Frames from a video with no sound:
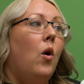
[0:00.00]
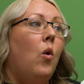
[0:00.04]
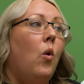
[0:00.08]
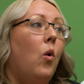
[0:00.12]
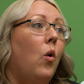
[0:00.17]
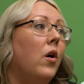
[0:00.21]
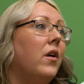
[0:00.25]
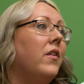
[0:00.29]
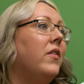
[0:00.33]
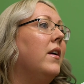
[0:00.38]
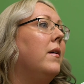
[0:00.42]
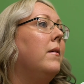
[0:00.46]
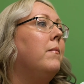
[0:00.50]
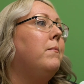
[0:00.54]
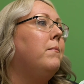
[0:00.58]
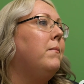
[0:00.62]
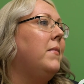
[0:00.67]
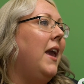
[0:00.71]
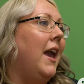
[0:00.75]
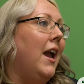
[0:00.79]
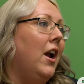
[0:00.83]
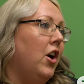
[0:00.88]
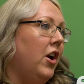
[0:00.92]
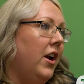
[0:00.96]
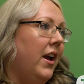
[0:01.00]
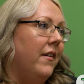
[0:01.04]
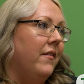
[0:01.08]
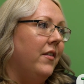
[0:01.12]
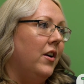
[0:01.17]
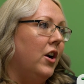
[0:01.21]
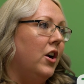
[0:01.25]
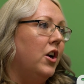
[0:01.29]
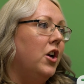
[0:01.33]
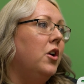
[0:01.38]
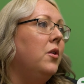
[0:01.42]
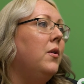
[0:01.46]
or the
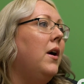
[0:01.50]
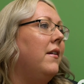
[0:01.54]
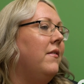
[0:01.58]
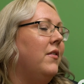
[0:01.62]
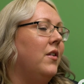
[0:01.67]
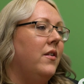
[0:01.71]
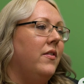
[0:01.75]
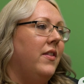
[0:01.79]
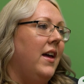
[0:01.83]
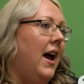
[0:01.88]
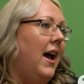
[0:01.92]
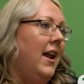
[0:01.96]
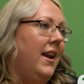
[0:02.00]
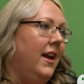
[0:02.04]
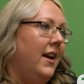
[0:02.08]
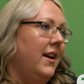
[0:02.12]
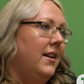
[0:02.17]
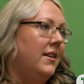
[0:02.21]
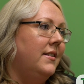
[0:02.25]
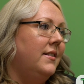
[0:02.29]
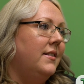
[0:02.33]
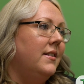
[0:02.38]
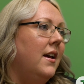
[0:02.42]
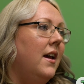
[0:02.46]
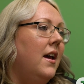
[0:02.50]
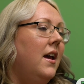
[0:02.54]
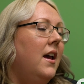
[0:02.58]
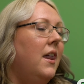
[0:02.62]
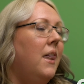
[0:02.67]
caregiver, whoever that is.